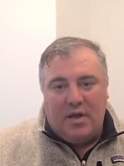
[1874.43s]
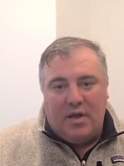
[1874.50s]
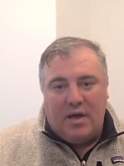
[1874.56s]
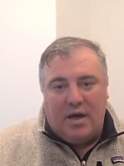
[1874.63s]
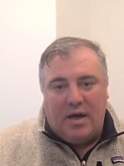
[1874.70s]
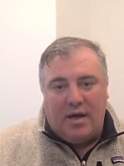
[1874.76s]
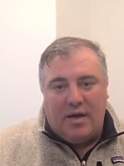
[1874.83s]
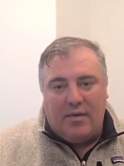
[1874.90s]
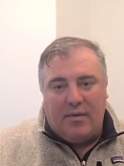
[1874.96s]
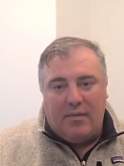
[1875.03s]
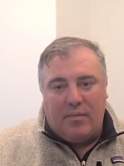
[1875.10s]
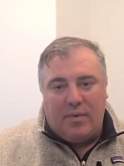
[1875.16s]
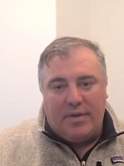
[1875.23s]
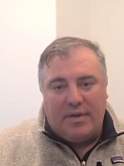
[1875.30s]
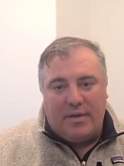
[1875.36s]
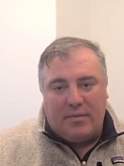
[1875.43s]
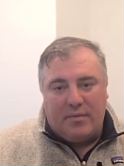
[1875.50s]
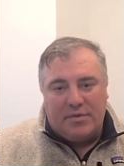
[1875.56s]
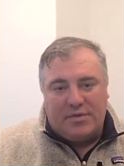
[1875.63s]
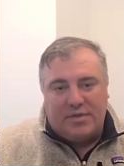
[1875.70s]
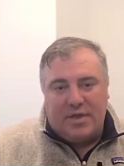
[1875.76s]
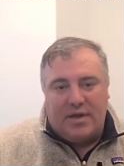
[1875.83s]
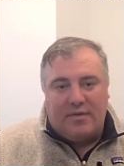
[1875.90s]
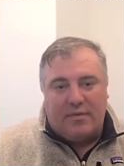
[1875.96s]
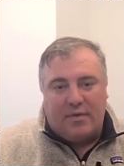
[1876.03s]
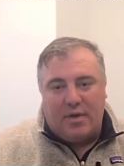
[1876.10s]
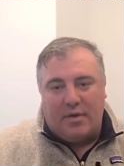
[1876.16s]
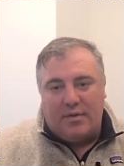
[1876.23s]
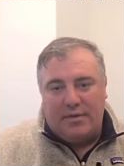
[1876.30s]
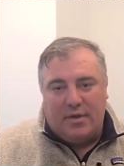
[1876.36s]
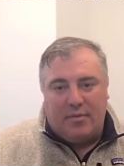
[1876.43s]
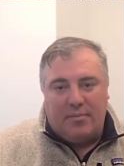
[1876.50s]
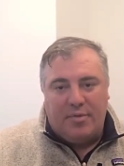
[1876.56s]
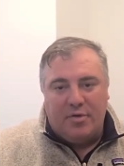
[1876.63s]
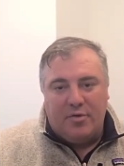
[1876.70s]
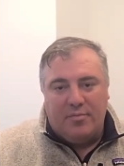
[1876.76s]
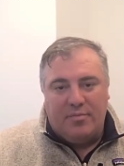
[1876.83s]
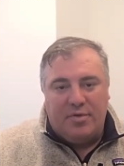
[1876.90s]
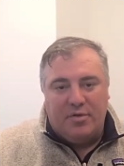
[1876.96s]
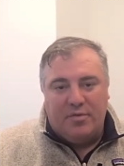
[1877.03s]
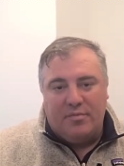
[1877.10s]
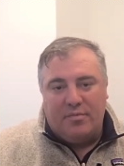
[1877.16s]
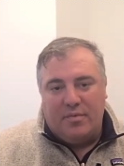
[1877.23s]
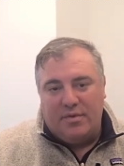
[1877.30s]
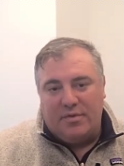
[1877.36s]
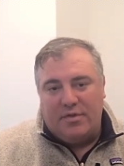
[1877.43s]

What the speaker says: when there was kind of, boom,